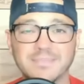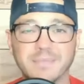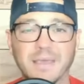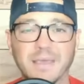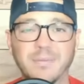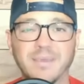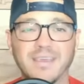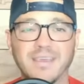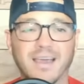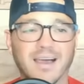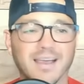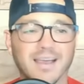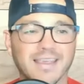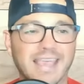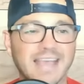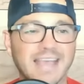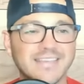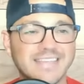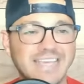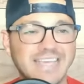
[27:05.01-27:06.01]
Maybe
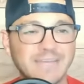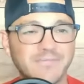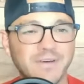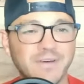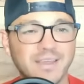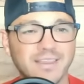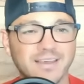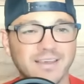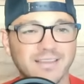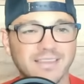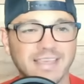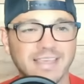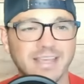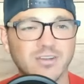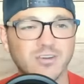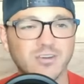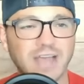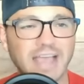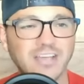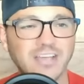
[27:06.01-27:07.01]
Kez Giffa, the
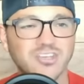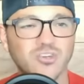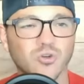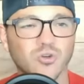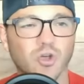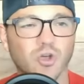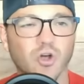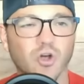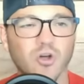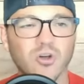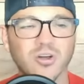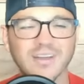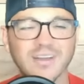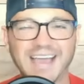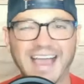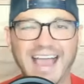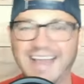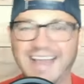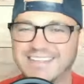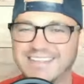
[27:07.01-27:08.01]
international guard.
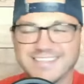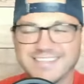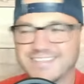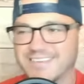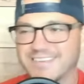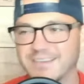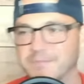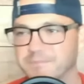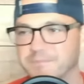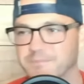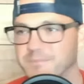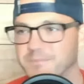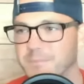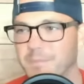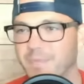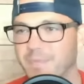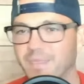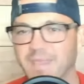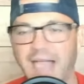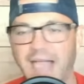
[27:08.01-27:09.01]

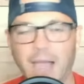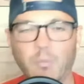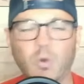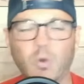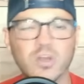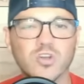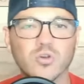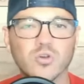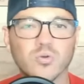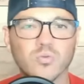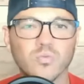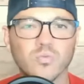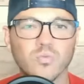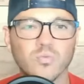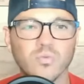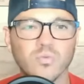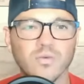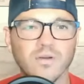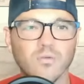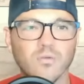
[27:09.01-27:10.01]
I wonder
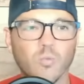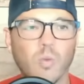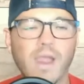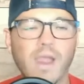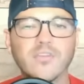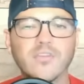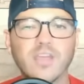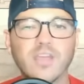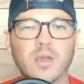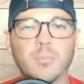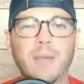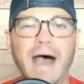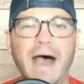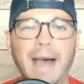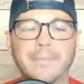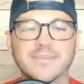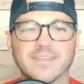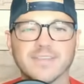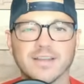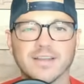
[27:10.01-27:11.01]
where their
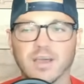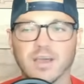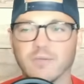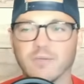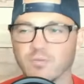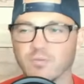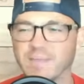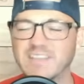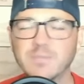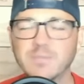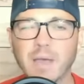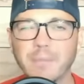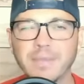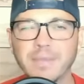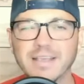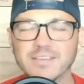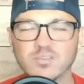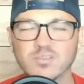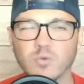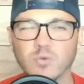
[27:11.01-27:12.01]
pop is going to come from. That's my
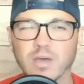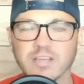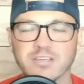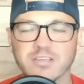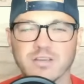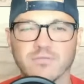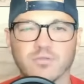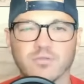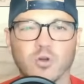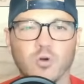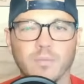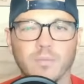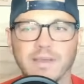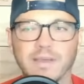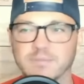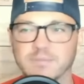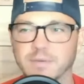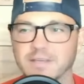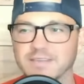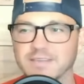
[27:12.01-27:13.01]
biggest question for Ole
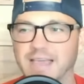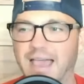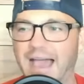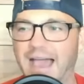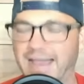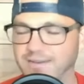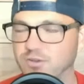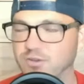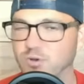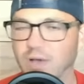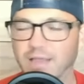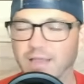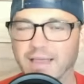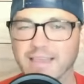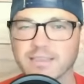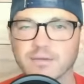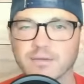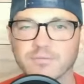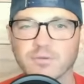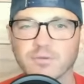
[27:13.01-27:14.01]
Miss, because I like
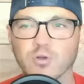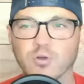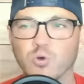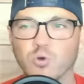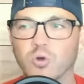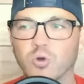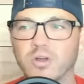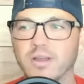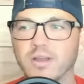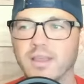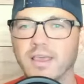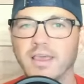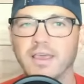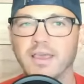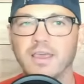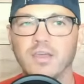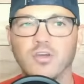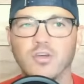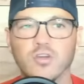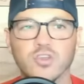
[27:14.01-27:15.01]
their front court.
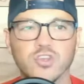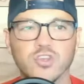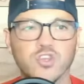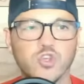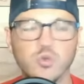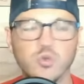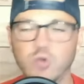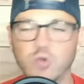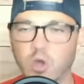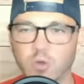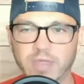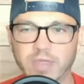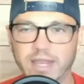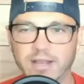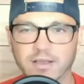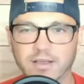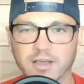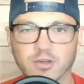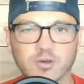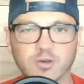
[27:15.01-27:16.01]
That
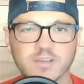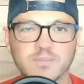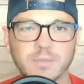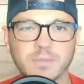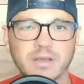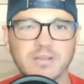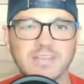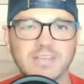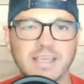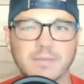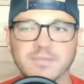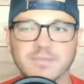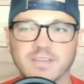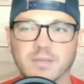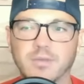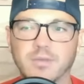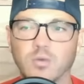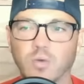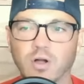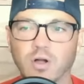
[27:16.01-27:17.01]
a Chris Beard team is going
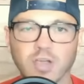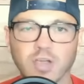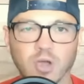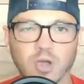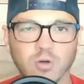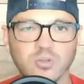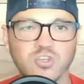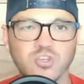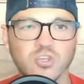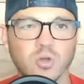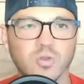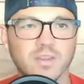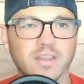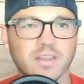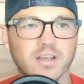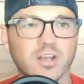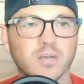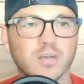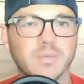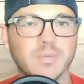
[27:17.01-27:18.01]
to be well coached. That
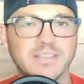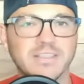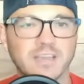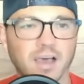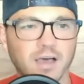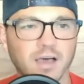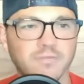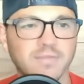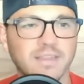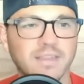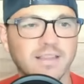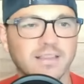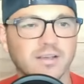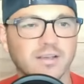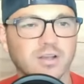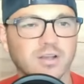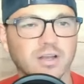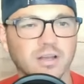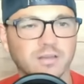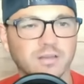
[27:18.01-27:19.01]
they're going to be tough and that they're
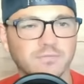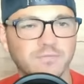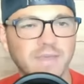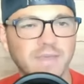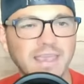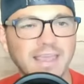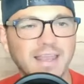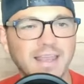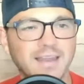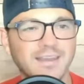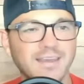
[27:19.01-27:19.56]
going to defend.